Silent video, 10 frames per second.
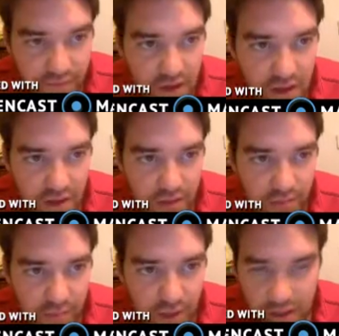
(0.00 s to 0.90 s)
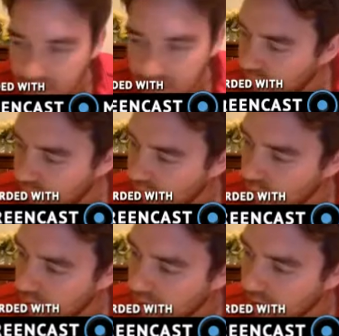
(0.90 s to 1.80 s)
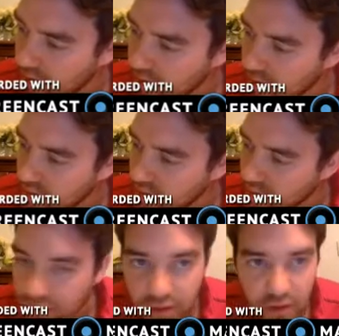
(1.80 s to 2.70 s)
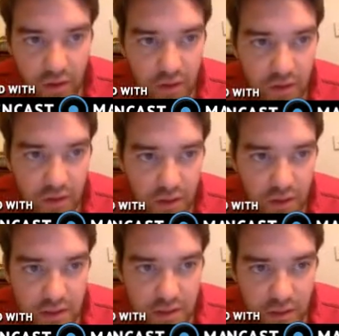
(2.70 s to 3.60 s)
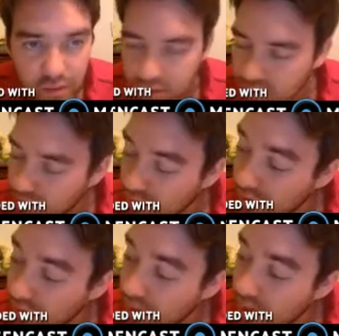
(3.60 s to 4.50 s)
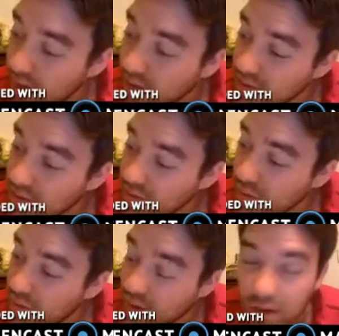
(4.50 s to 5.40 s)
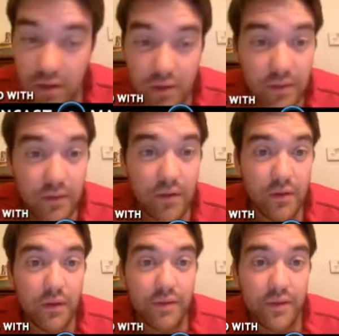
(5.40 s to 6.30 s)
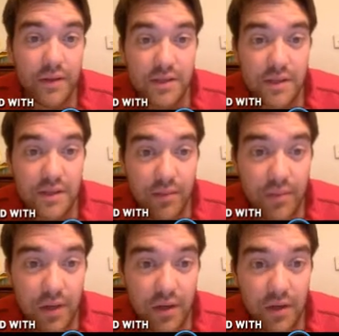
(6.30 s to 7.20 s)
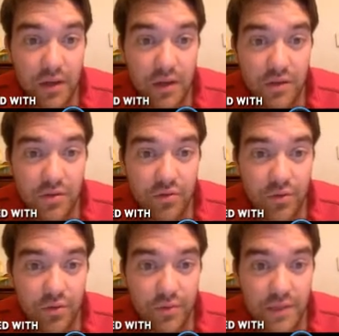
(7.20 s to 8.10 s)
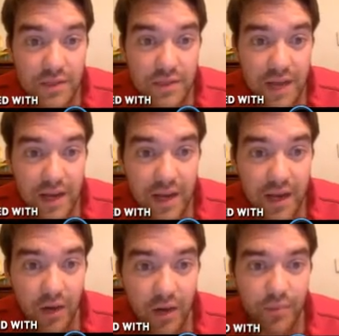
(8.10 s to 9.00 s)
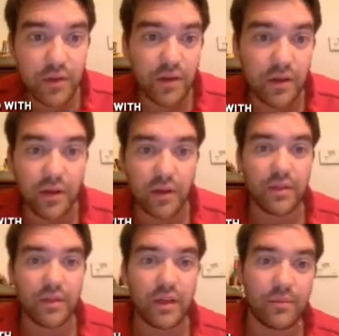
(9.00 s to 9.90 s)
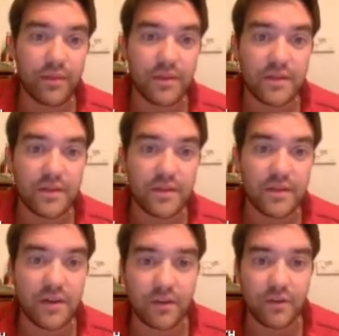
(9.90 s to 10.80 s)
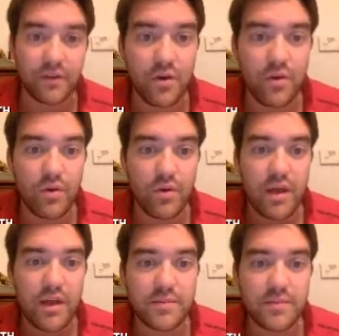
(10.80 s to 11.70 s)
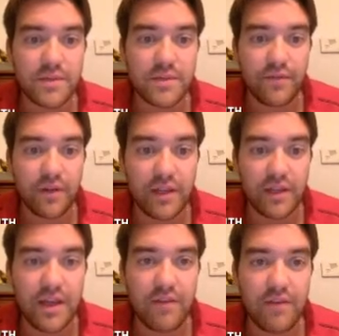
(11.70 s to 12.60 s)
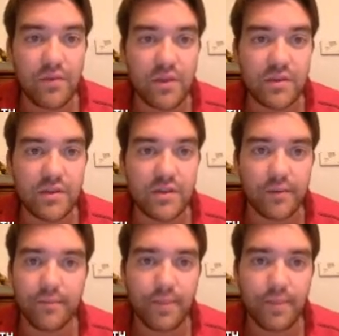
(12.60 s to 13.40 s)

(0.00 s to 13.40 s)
5th minus 4x to the 3rd equal to 3x squared. This statement is true, but does not help Lillian think about the difference. So it specifically gave you this one.